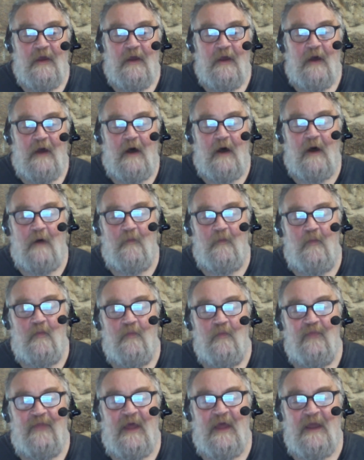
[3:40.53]
Um,
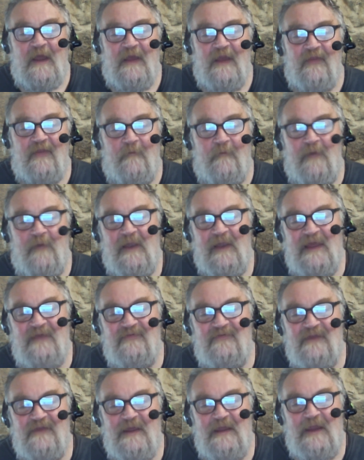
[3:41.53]
they, the
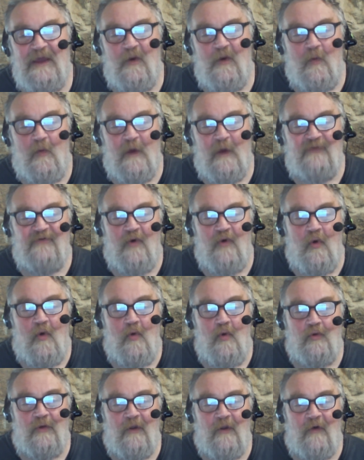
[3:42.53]
police nearly always
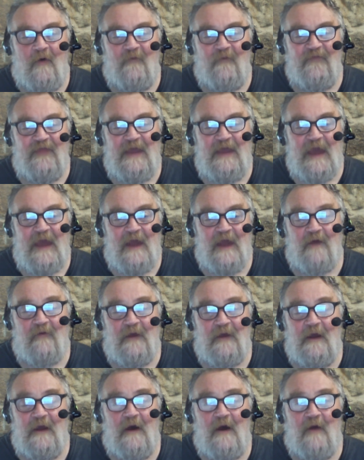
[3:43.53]
cordon off the
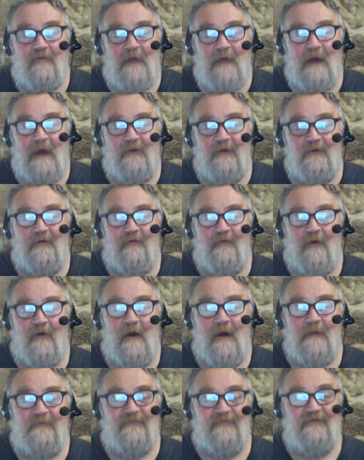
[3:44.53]
area around a
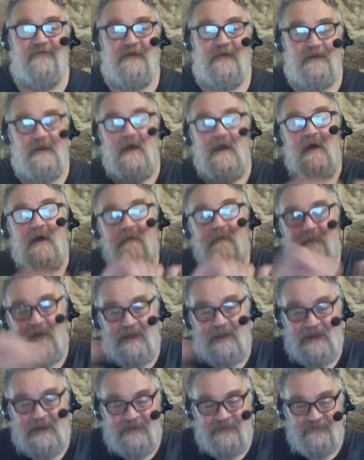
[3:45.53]
crime scene.
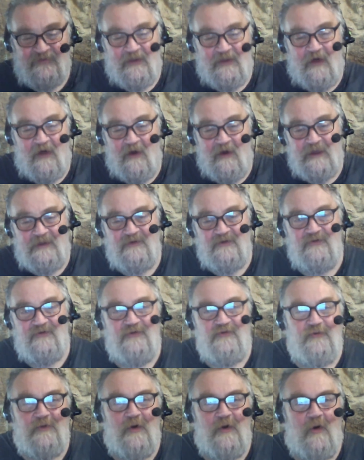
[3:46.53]
Police line,
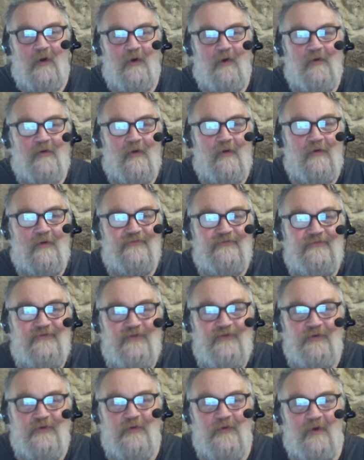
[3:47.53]
do not cross,
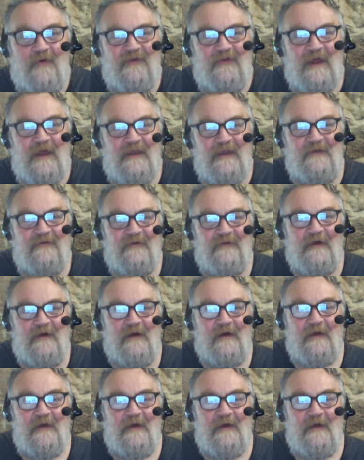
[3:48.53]
do not enter.